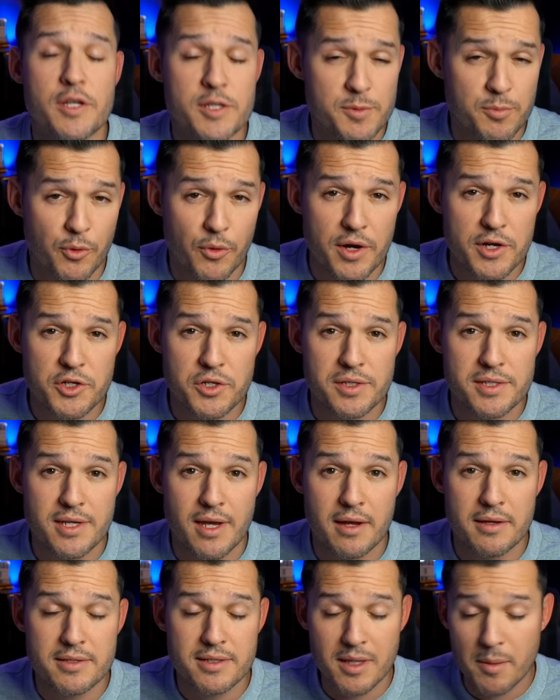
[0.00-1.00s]
inspiration
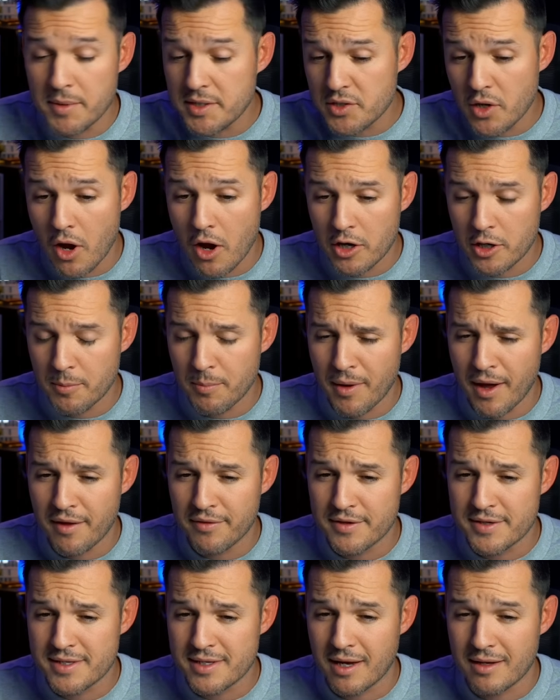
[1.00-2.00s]
sites, let me talk about
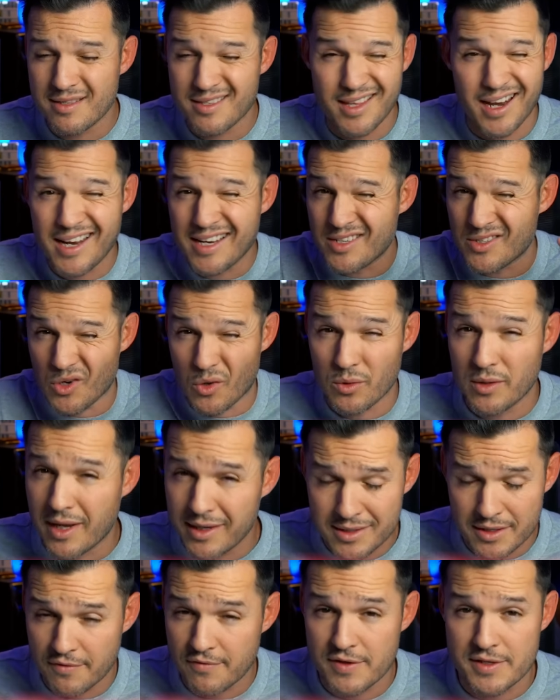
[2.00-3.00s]
the sites that I don't
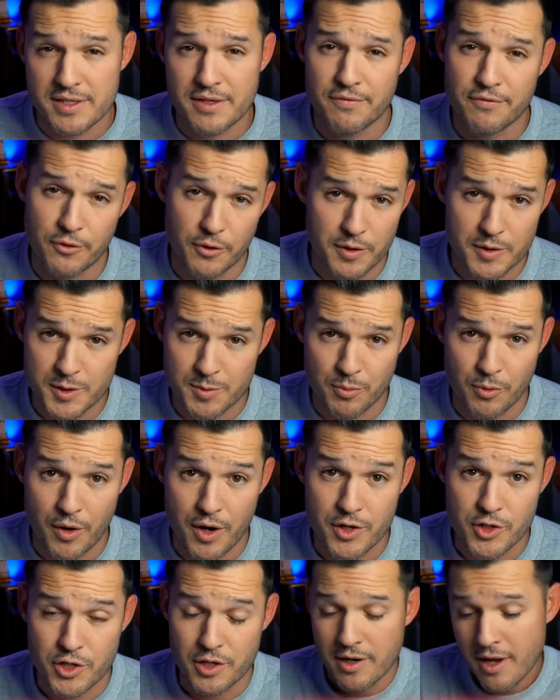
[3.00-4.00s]
like to visit for
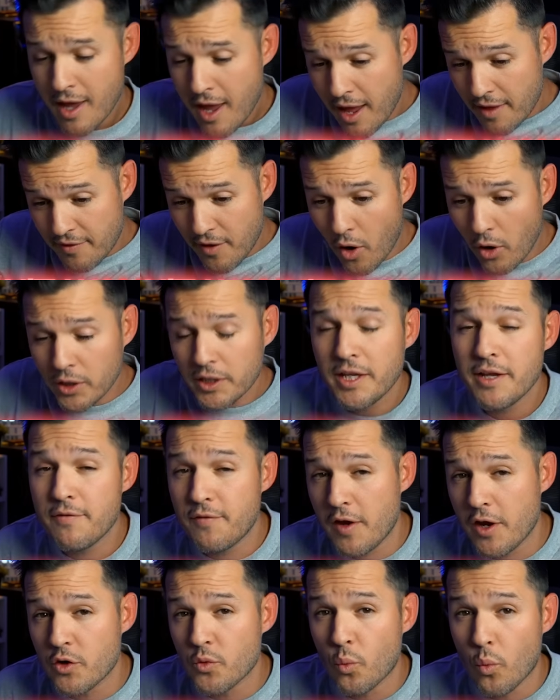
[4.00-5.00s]
inspiration. They all live
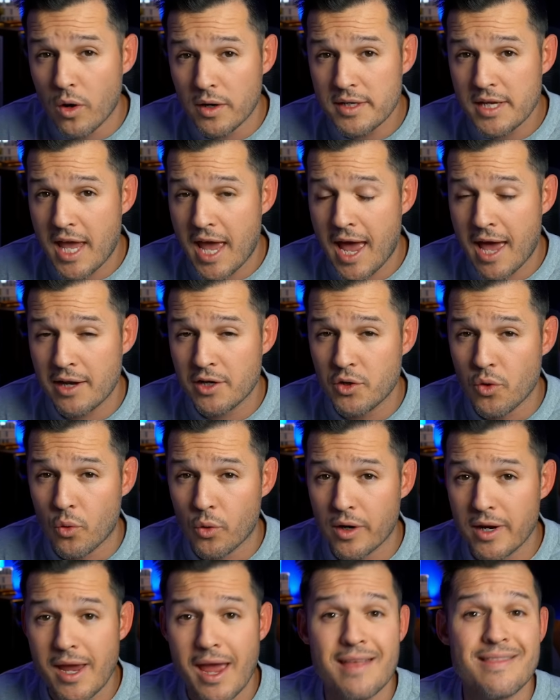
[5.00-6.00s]
in one
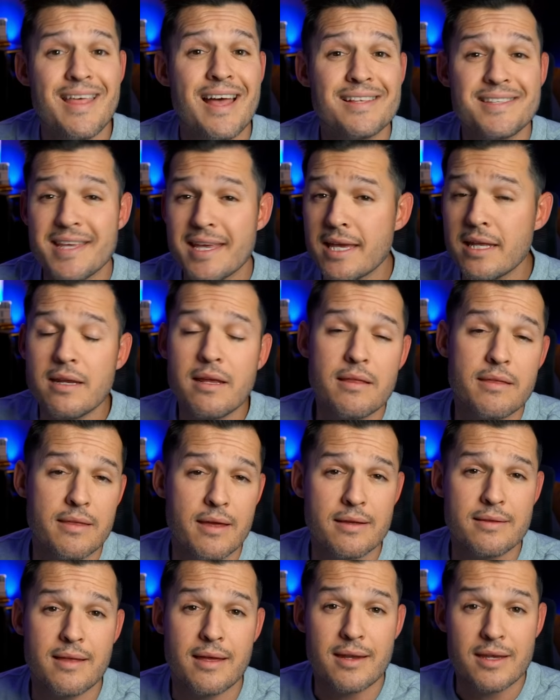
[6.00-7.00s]
category, and that's
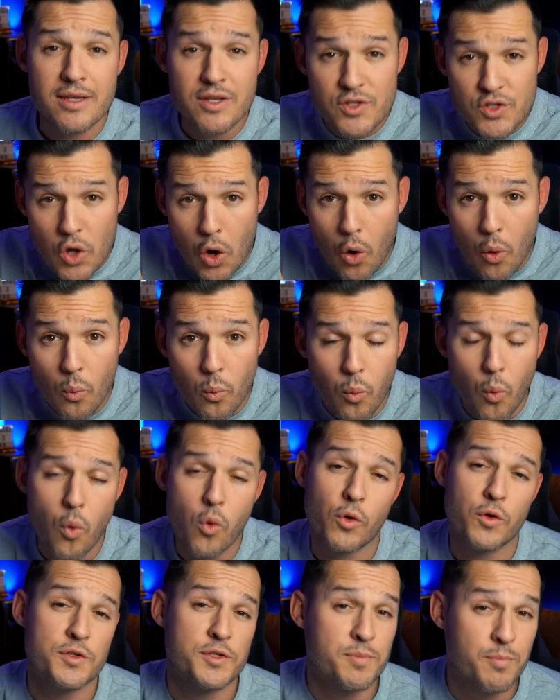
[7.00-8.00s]
anything that is
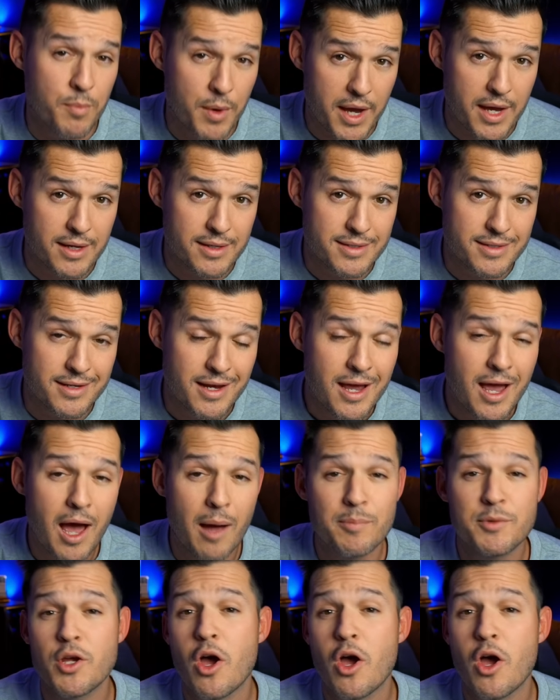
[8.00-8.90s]
awards based. I'm